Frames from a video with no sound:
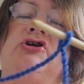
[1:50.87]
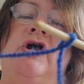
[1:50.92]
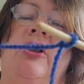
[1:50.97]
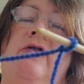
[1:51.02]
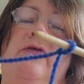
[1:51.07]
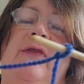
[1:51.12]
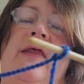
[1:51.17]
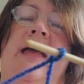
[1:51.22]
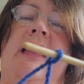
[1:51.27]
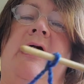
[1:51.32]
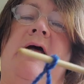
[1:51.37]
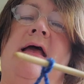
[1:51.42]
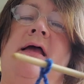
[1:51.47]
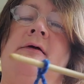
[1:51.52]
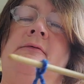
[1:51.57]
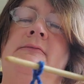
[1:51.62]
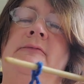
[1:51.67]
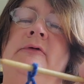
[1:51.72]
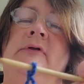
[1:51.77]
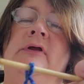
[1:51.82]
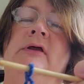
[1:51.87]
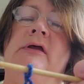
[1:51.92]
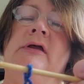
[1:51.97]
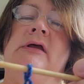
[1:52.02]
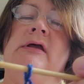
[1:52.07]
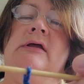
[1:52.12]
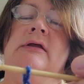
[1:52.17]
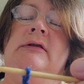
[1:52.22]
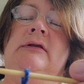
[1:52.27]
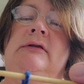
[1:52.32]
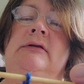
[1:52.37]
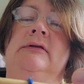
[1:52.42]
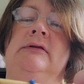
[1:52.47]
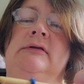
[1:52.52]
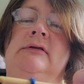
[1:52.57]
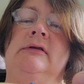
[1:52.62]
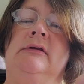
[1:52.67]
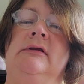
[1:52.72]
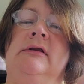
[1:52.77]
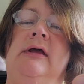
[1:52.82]
on there,
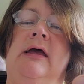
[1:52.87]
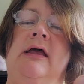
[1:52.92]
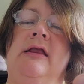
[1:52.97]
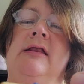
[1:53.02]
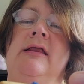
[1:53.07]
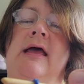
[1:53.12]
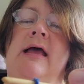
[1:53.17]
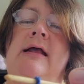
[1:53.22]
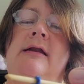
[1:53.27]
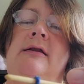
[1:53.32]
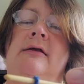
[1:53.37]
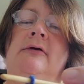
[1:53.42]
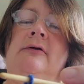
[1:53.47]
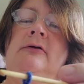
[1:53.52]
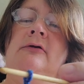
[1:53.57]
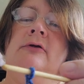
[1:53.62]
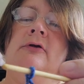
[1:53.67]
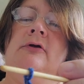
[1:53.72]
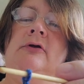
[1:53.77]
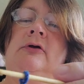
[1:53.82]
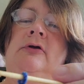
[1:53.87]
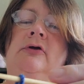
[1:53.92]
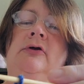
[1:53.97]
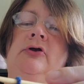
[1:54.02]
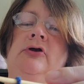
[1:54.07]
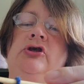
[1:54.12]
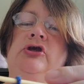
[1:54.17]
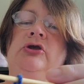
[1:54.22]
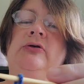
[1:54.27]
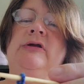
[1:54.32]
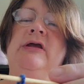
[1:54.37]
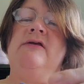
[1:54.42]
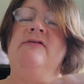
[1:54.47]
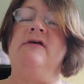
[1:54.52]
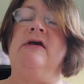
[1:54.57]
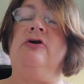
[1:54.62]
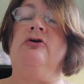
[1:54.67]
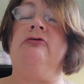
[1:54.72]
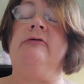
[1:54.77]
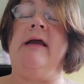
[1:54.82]
and then you need to
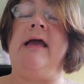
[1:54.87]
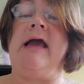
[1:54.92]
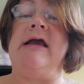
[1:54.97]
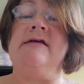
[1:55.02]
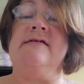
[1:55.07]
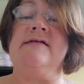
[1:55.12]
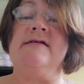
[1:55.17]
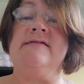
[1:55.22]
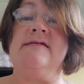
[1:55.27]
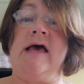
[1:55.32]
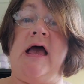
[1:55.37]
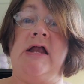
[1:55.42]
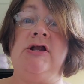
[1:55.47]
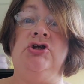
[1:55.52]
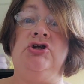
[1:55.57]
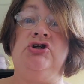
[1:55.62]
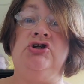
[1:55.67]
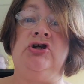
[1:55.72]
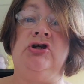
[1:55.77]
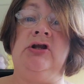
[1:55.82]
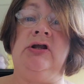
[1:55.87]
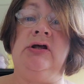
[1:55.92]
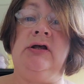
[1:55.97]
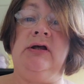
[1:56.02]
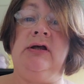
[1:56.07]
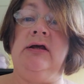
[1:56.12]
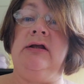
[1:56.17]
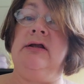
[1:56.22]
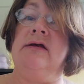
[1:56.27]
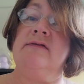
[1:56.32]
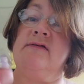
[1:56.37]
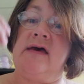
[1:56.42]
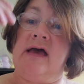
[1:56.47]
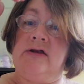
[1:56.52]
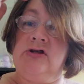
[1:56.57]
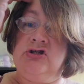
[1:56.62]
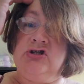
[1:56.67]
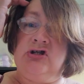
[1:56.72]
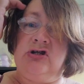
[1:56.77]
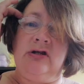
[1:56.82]
create a tension, and a
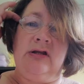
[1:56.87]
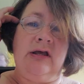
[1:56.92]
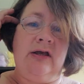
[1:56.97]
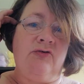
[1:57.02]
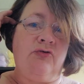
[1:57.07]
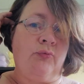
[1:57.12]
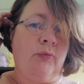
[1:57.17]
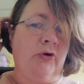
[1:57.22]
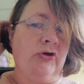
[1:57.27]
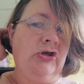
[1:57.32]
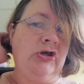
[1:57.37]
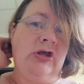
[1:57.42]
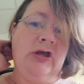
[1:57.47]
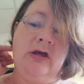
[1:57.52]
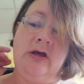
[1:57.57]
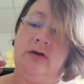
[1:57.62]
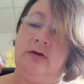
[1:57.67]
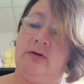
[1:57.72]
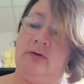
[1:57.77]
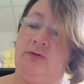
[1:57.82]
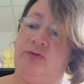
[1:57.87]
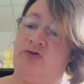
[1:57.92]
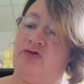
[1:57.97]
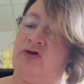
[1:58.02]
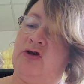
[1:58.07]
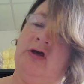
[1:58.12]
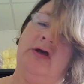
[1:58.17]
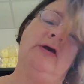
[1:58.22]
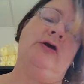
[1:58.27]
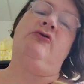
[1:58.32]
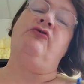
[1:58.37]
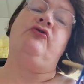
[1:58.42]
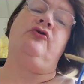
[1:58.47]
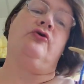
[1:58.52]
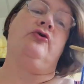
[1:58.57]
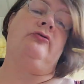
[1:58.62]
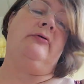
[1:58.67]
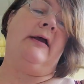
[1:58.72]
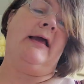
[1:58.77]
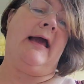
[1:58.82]
tension is what you use to
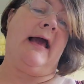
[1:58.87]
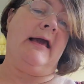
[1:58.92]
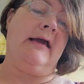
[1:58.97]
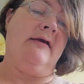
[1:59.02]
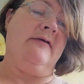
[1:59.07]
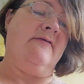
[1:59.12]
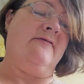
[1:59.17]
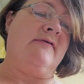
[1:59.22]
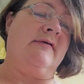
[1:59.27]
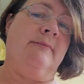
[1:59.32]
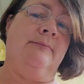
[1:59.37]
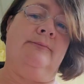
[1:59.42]
create